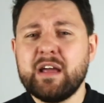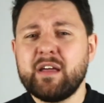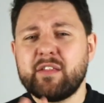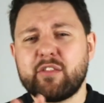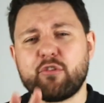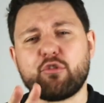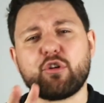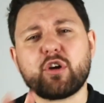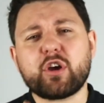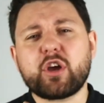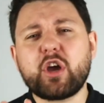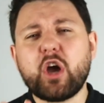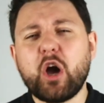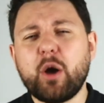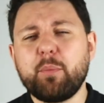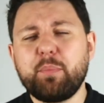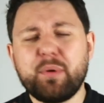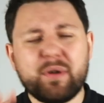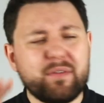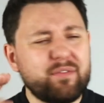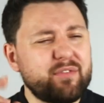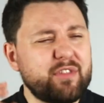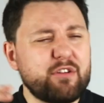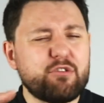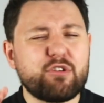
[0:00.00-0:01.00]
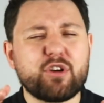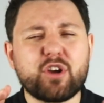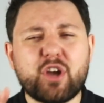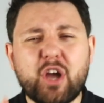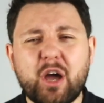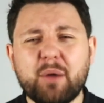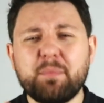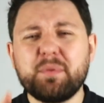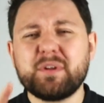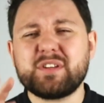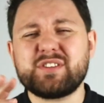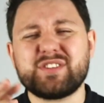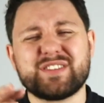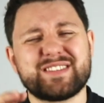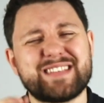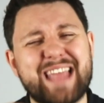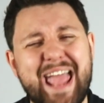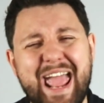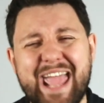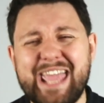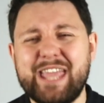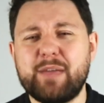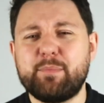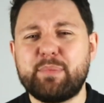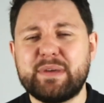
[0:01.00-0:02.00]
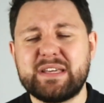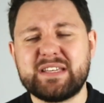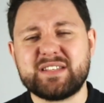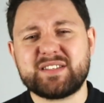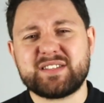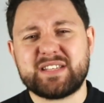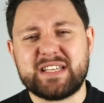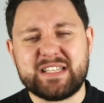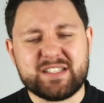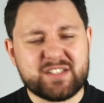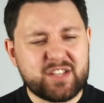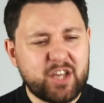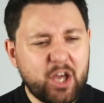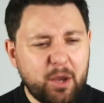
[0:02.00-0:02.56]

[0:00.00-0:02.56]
there are a couple of just ABCs,